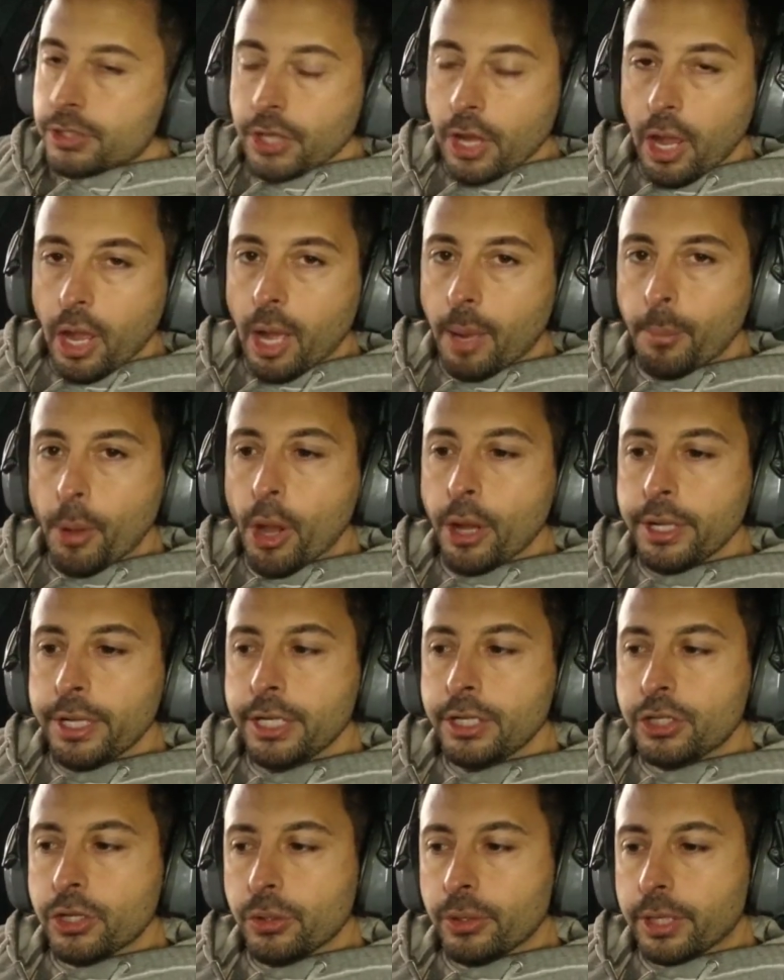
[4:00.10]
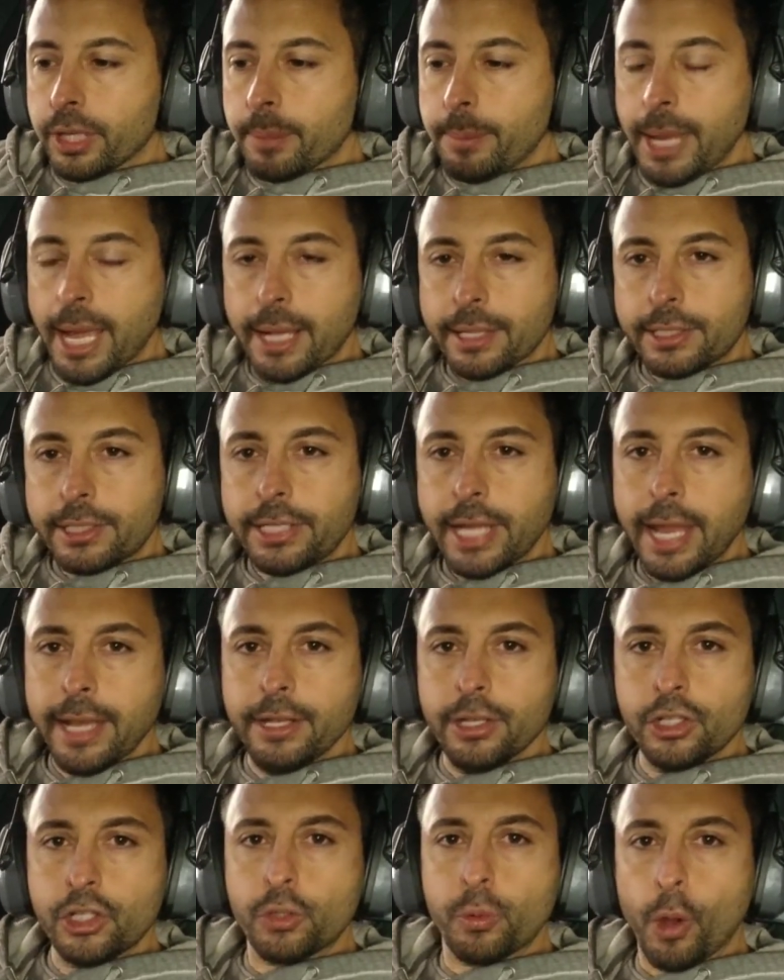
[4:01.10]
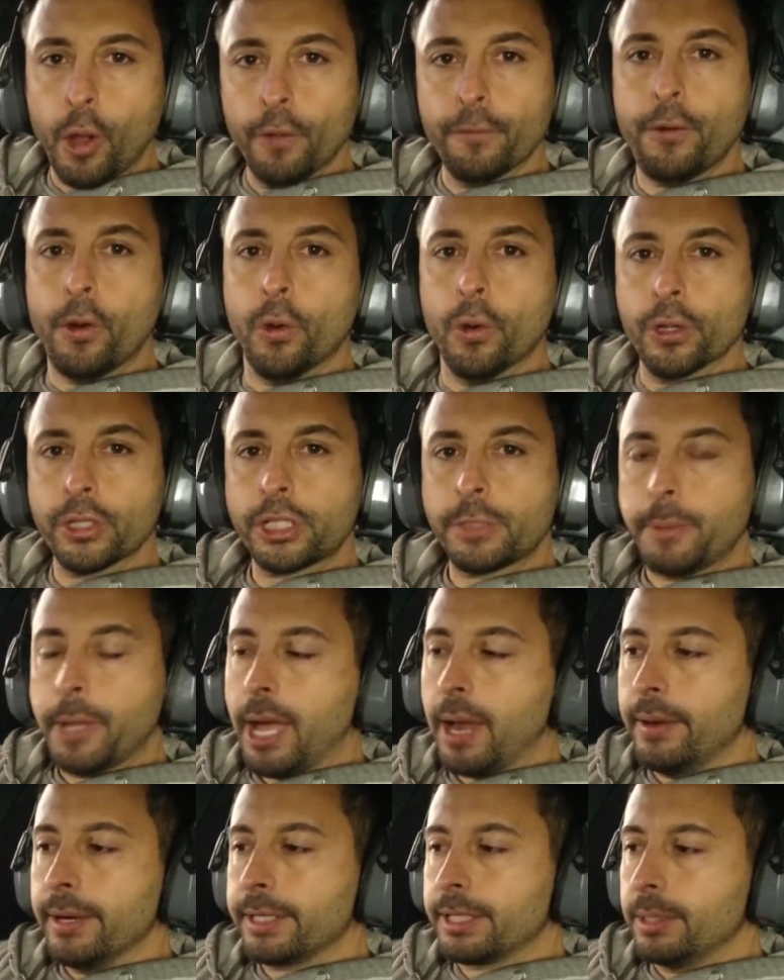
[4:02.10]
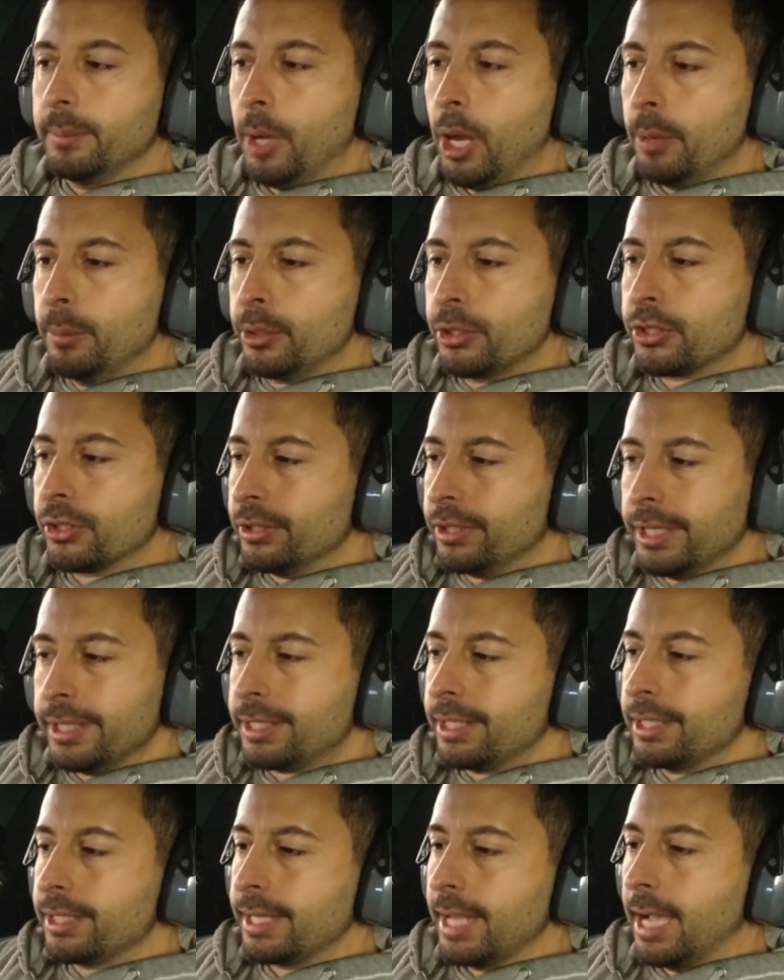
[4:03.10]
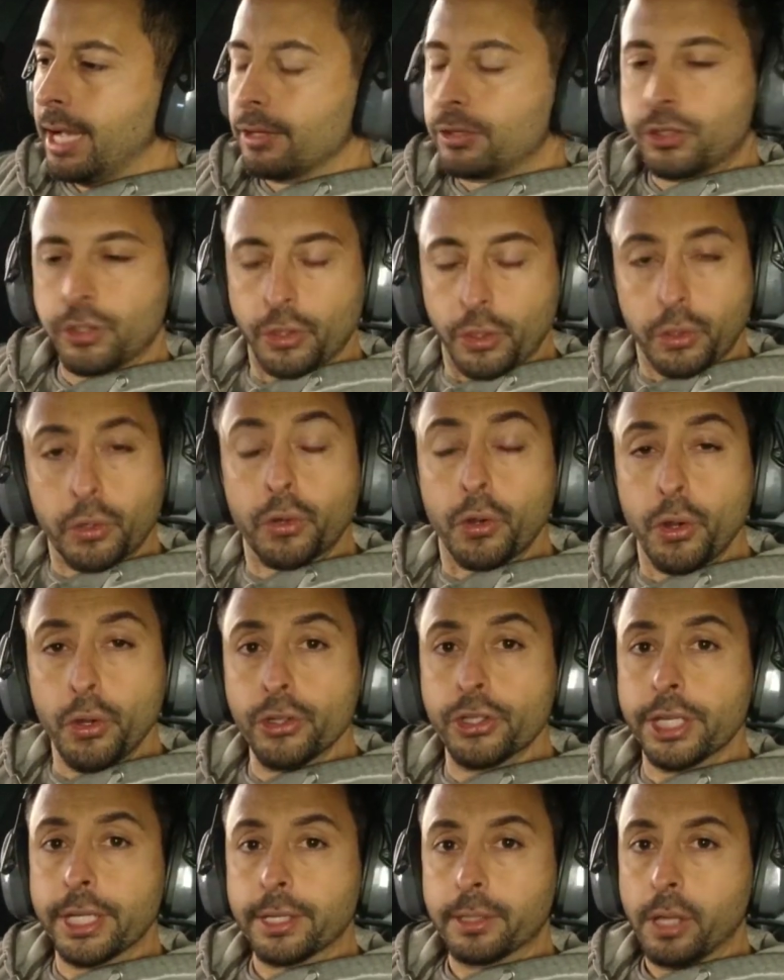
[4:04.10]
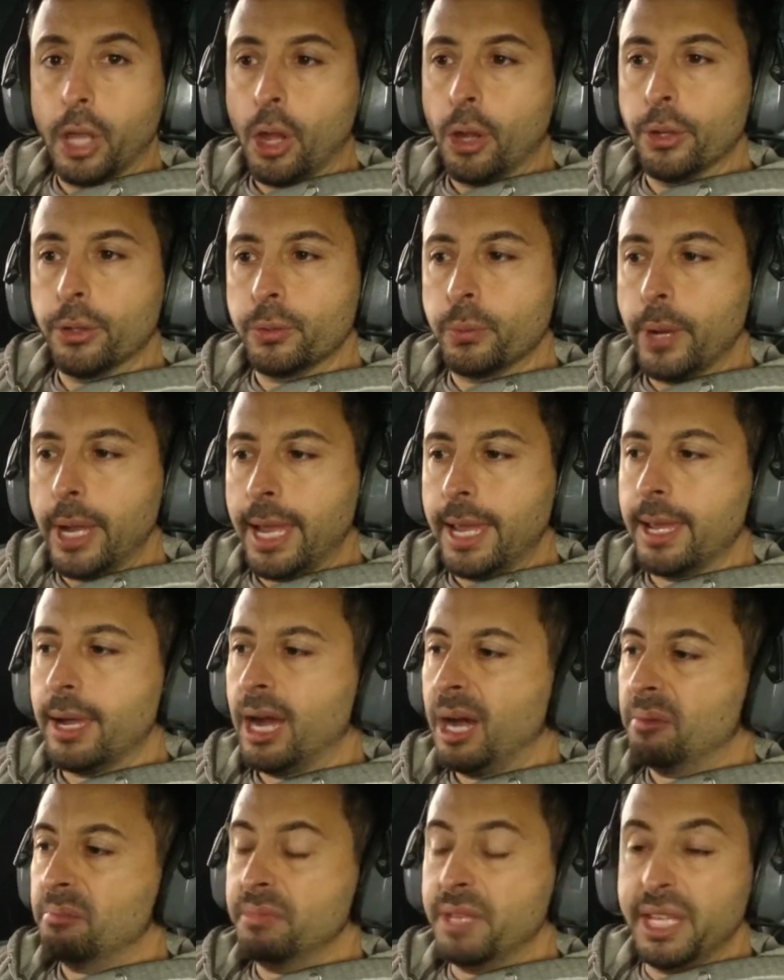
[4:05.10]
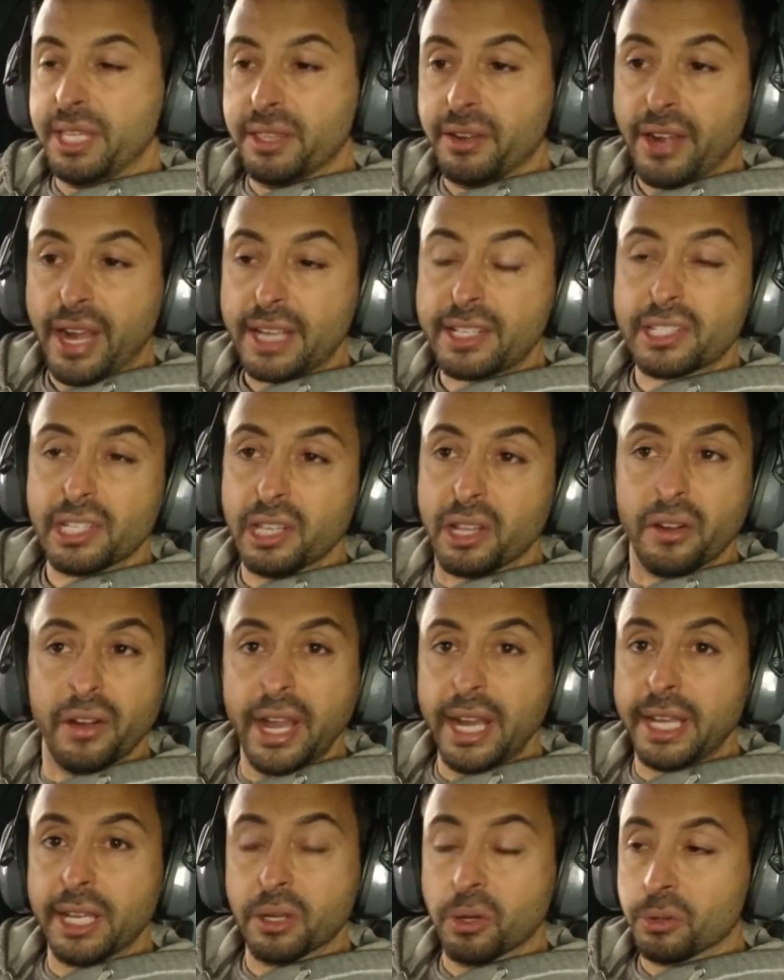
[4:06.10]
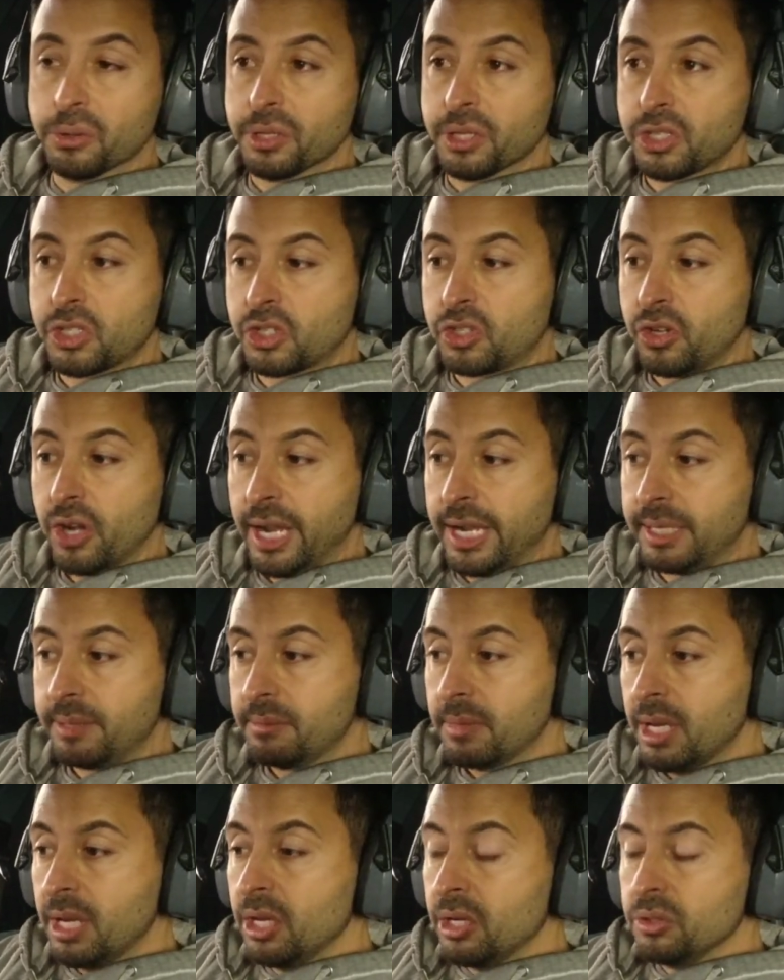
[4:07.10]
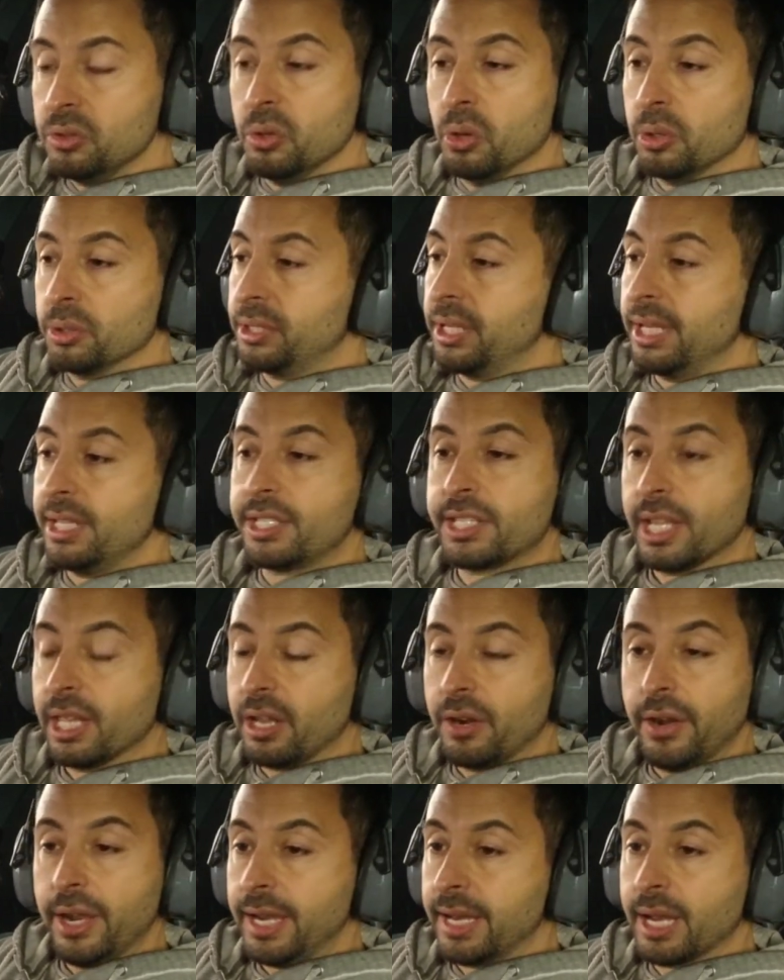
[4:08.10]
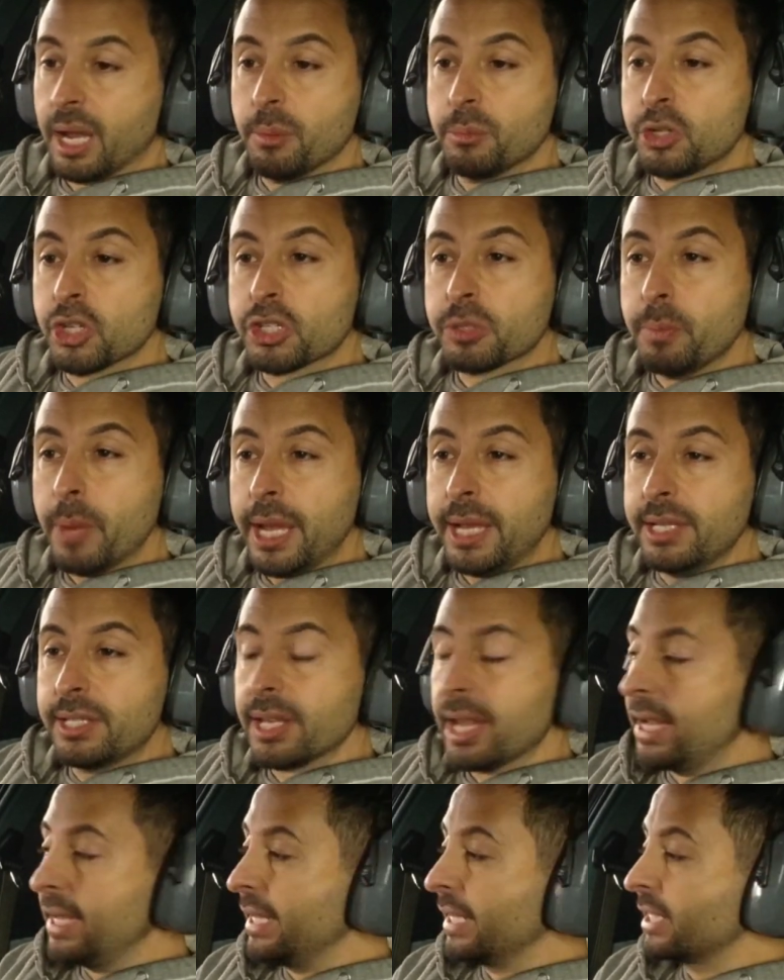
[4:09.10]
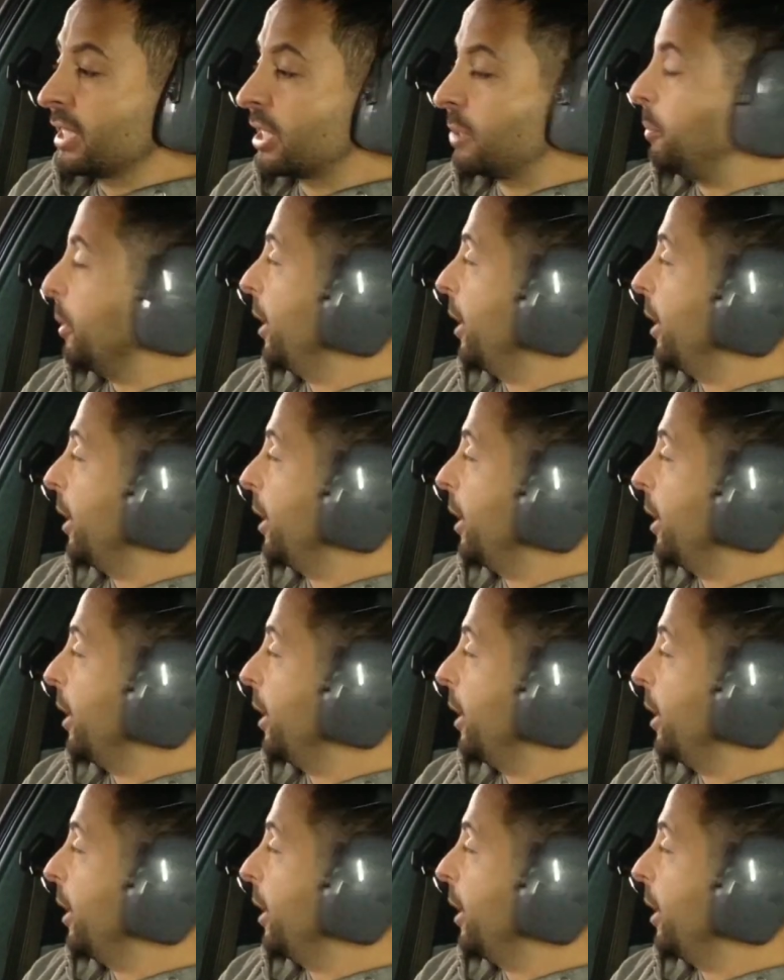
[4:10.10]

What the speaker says: So I'm only doing about 10-12 horsepower at the moment, so this is our sort of cruising load where I'm neither accelerating on the street nor decelerating, I'm just maintaining